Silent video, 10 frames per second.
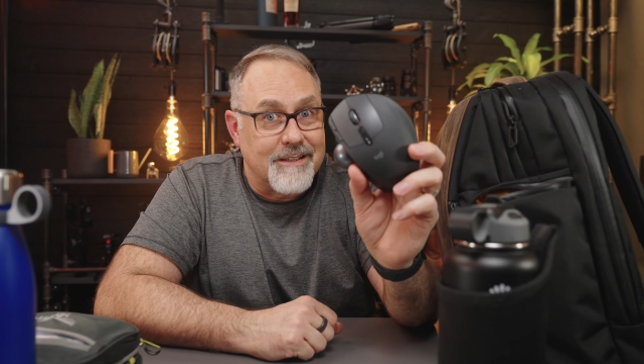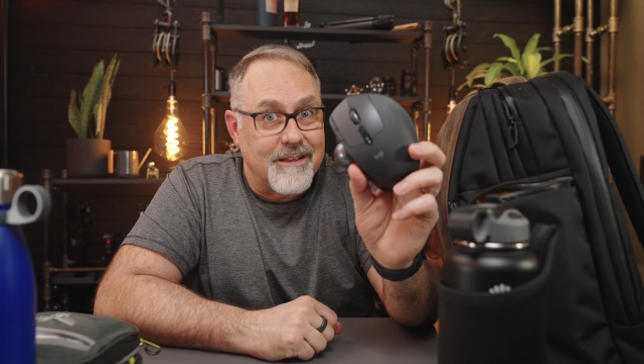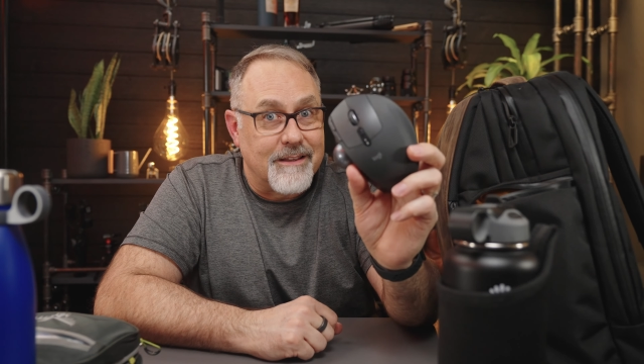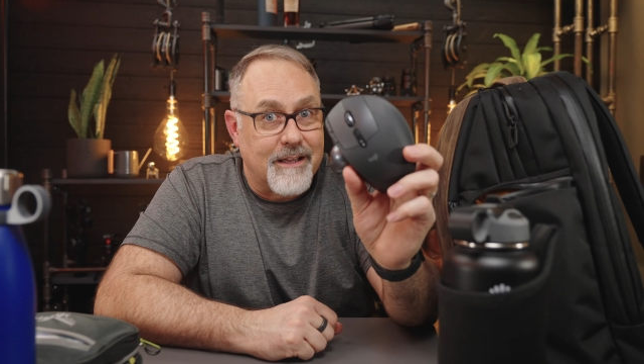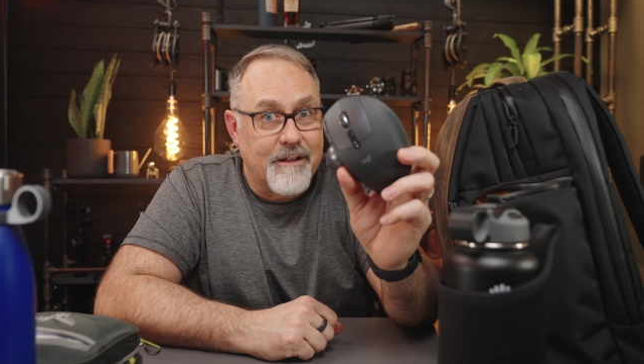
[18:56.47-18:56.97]

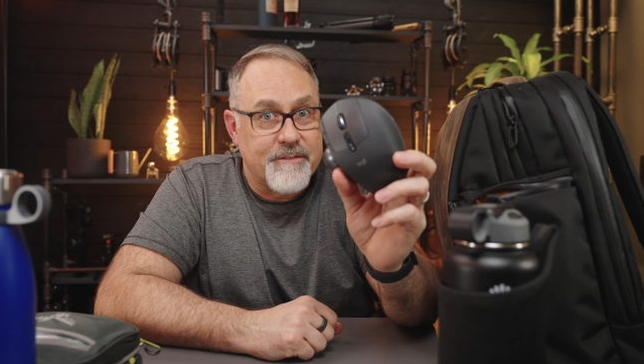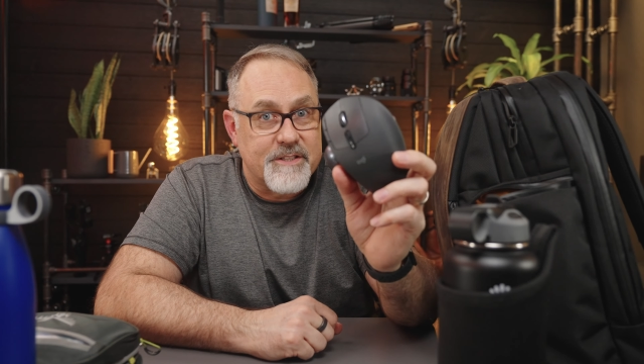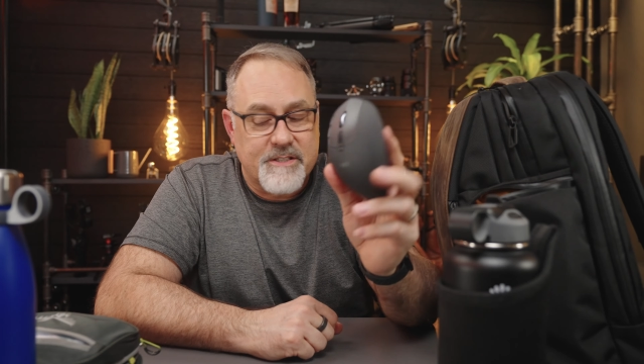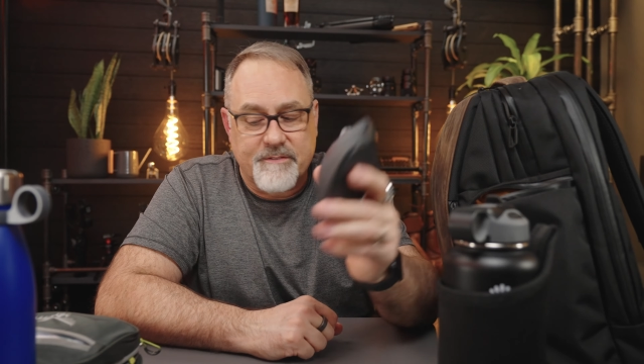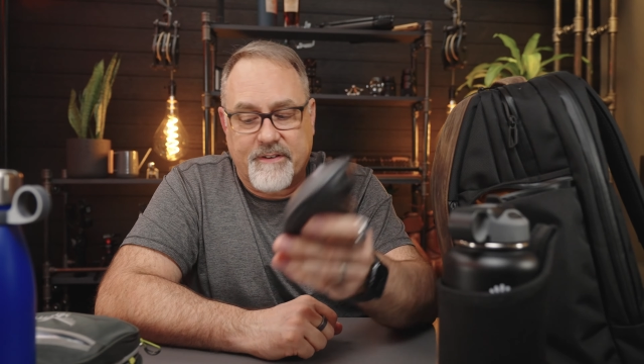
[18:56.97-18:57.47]
Love
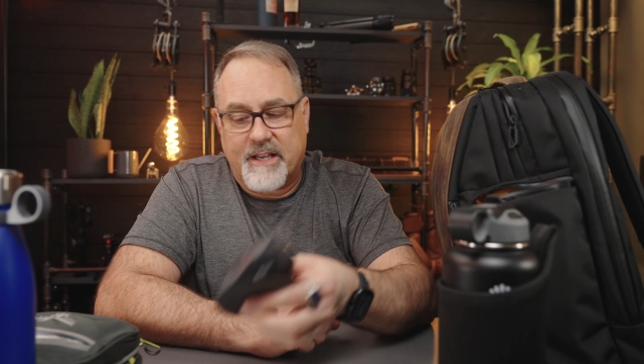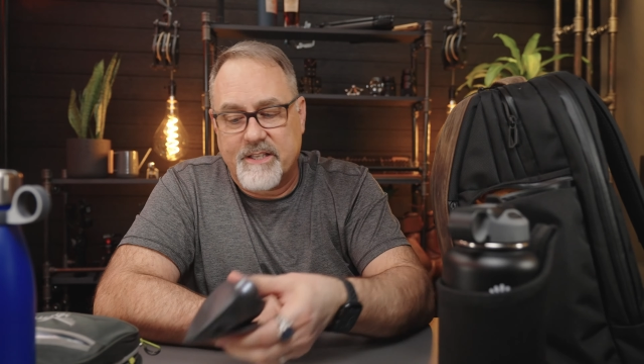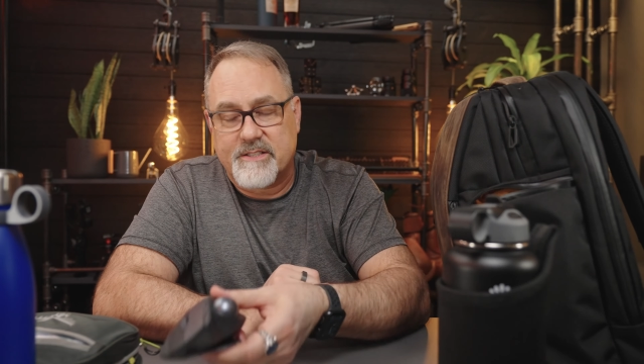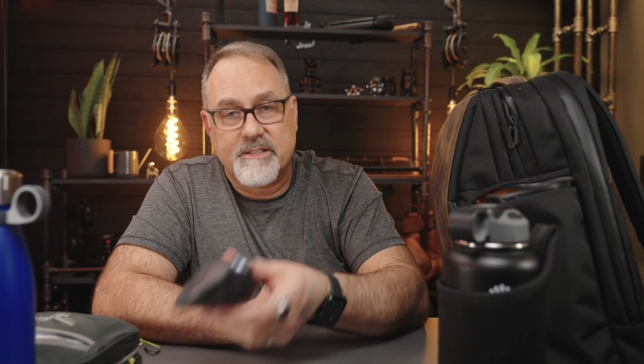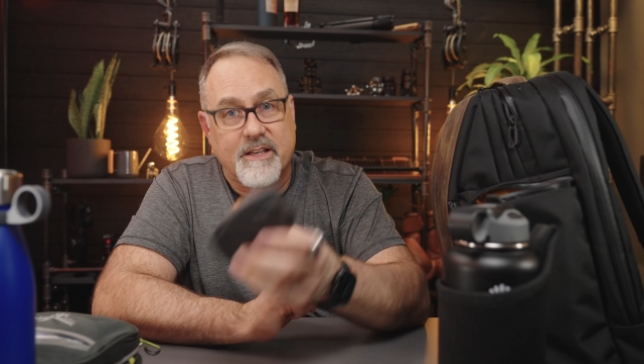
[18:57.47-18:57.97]
this
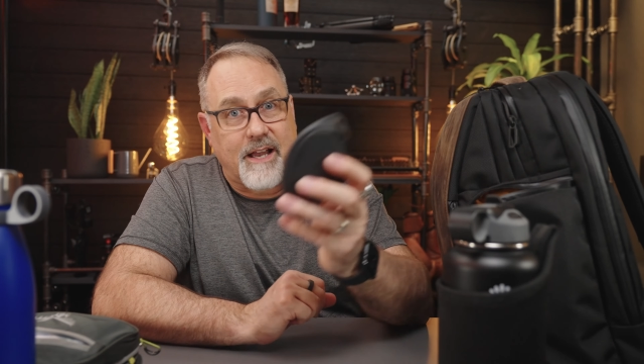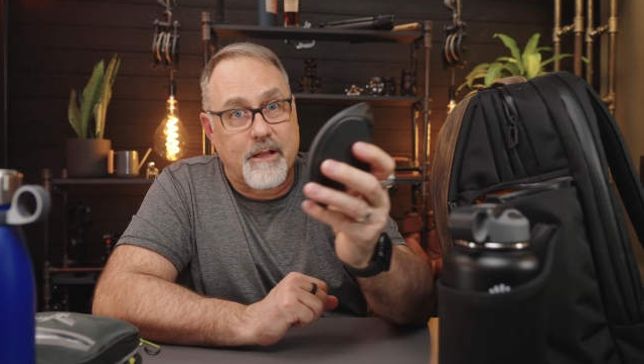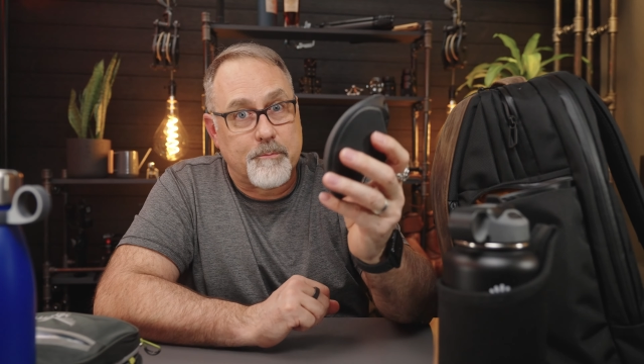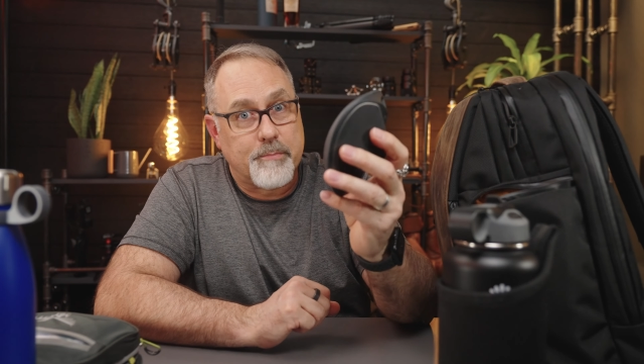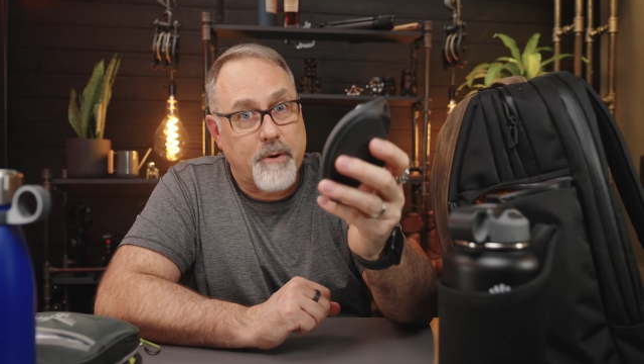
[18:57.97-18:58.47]
device.
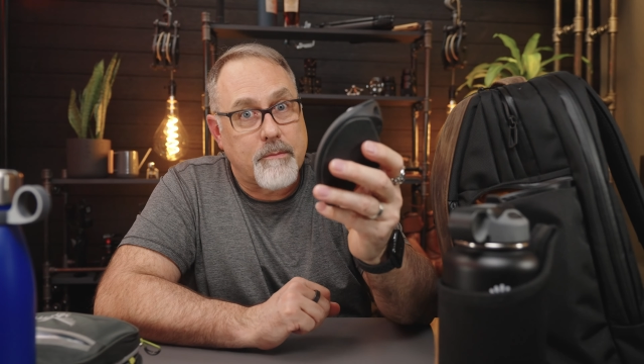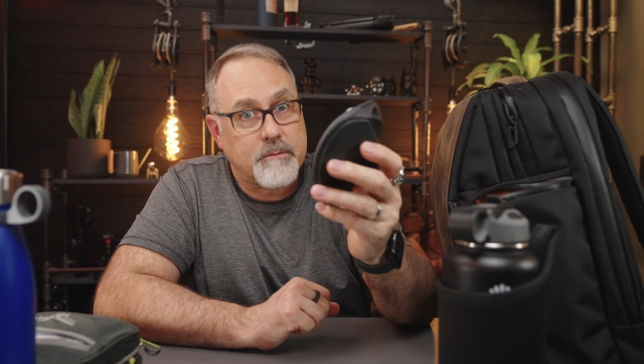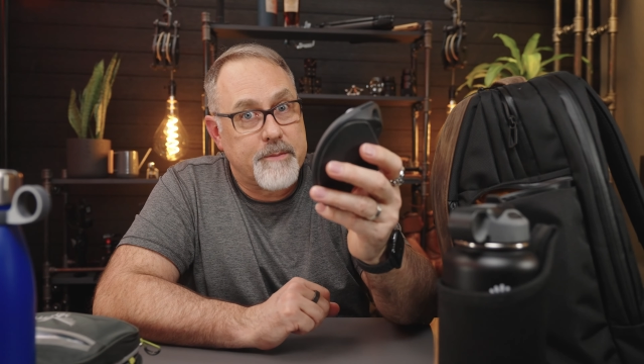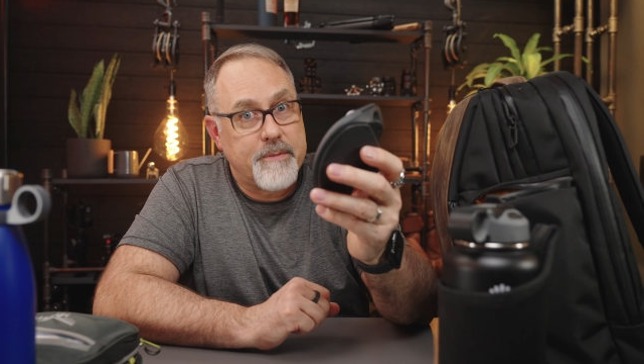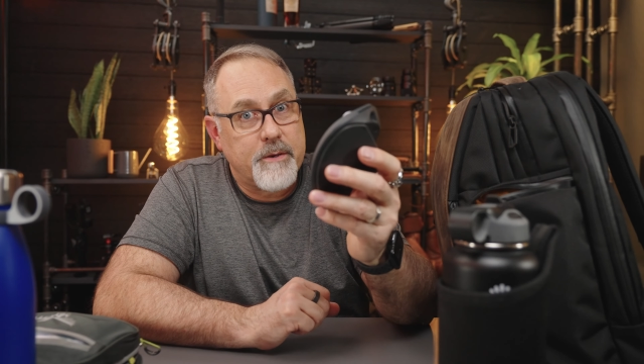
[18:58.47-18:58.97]
I'll
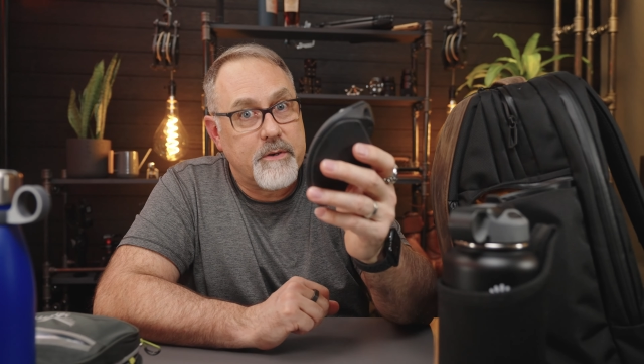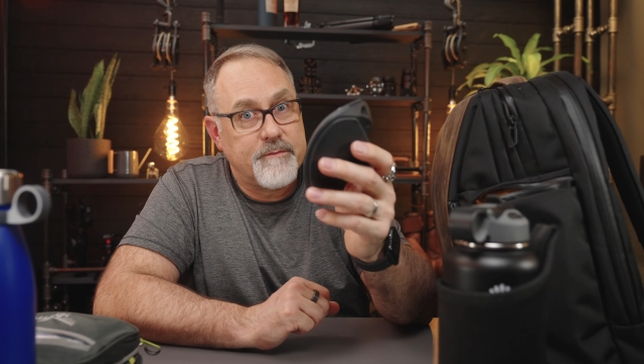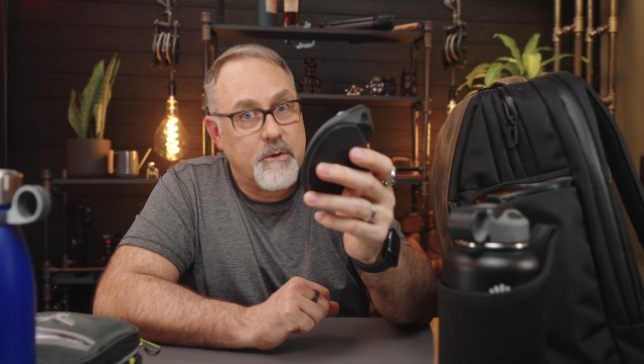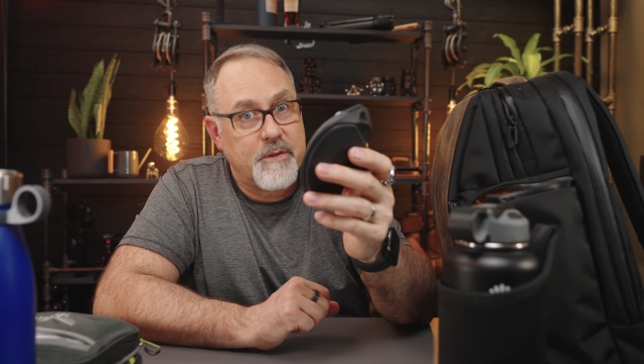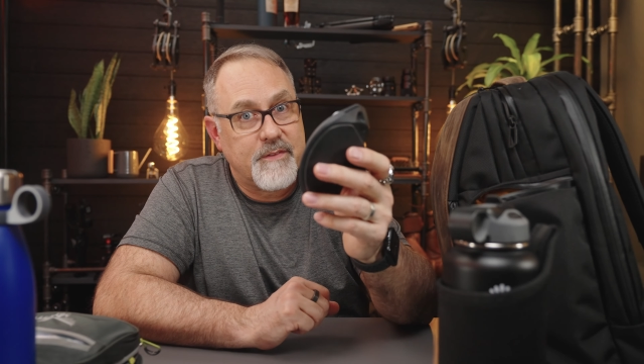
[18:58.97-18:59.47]
probably be
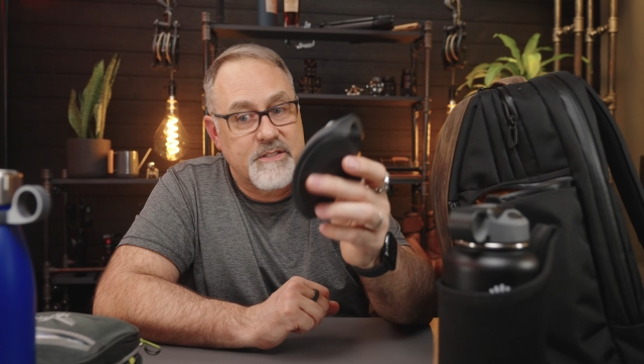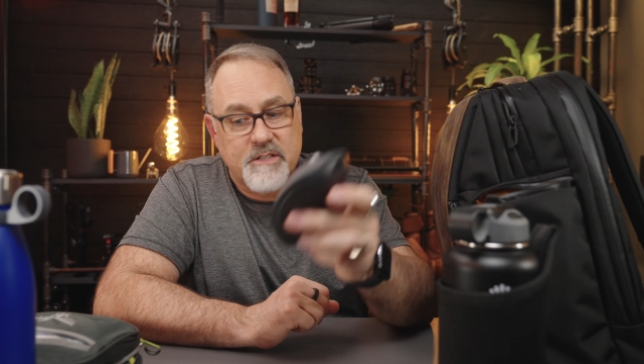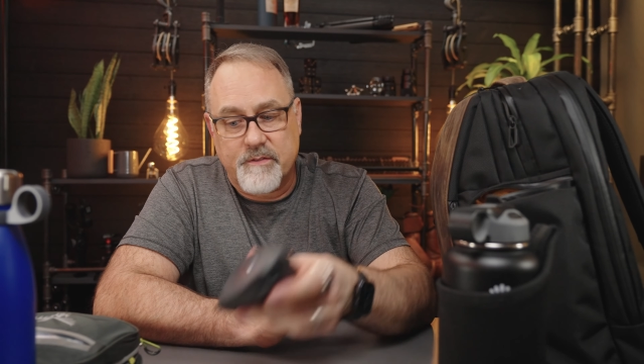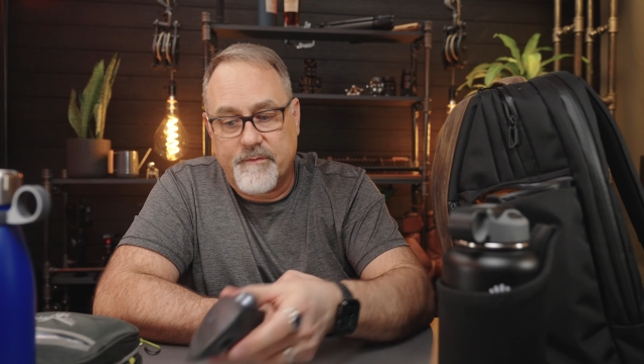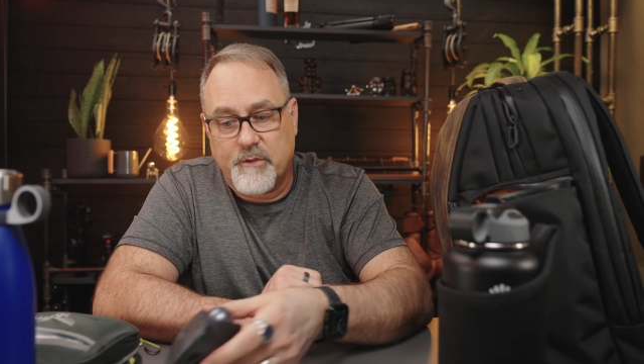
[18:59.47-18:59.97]
reviewing this
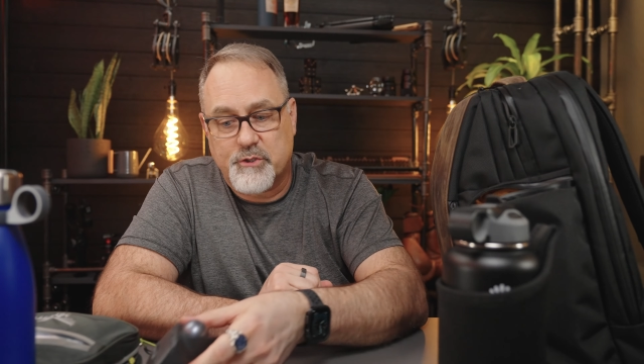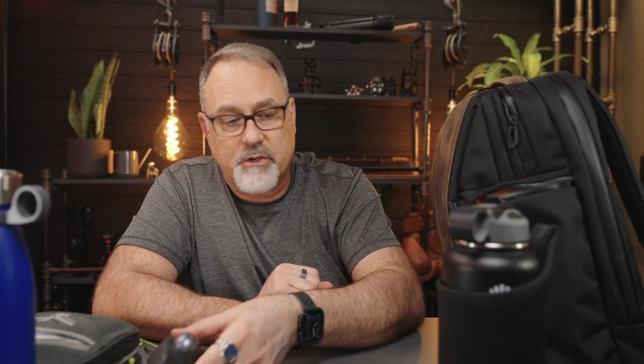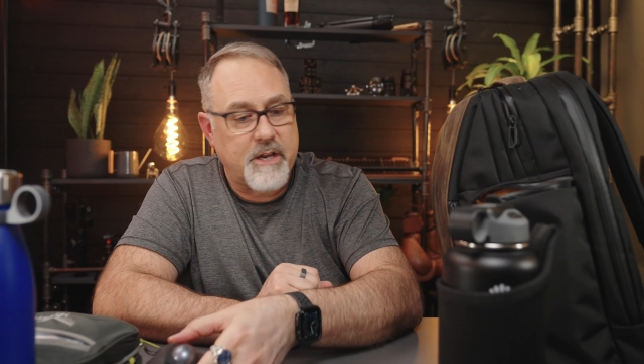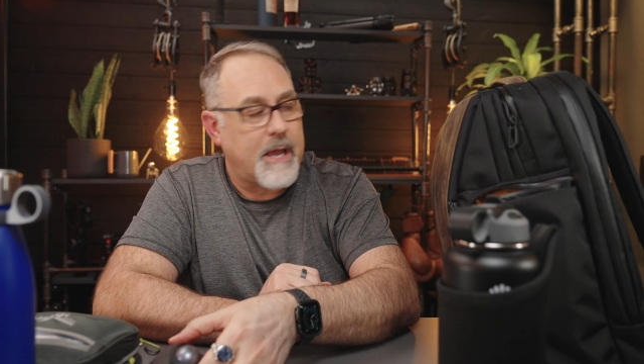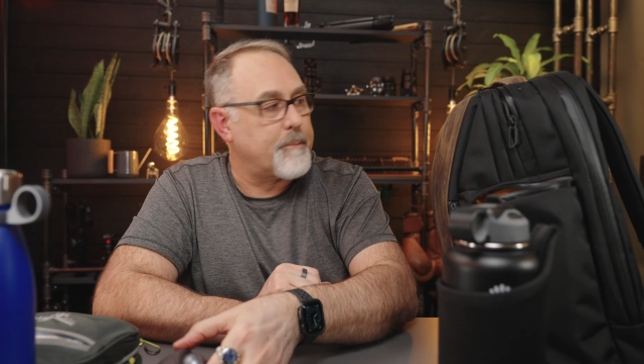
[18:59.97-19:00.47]
in a
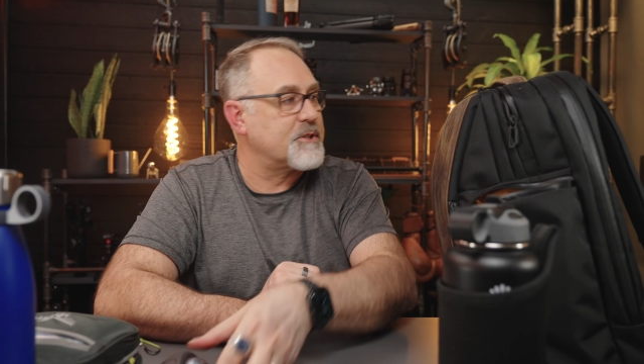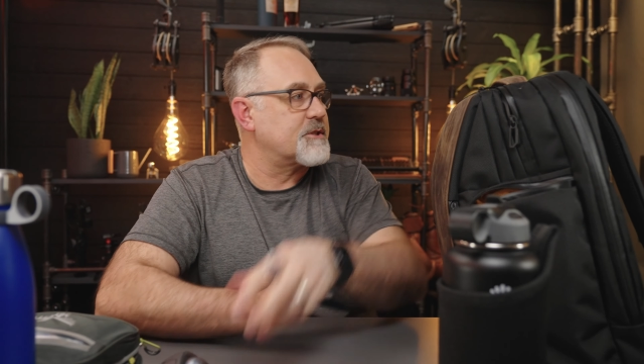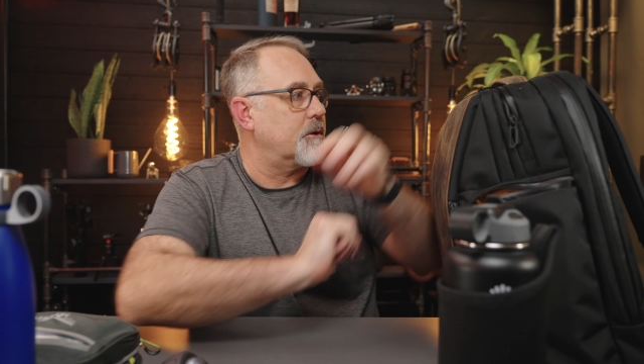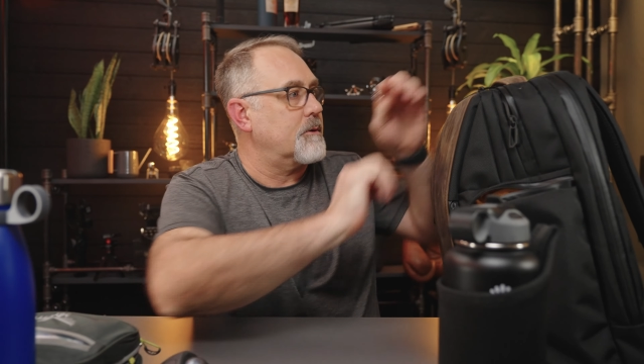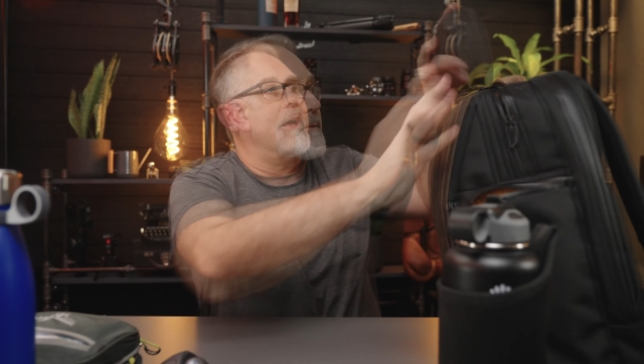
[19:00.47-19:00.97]
future
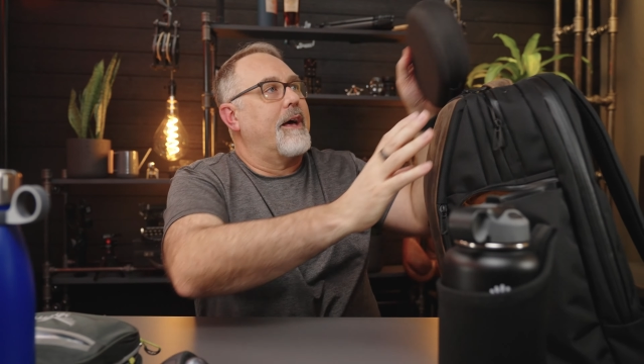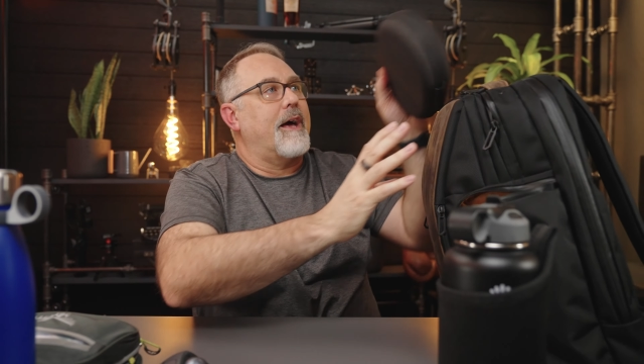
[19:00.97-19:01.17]
episode.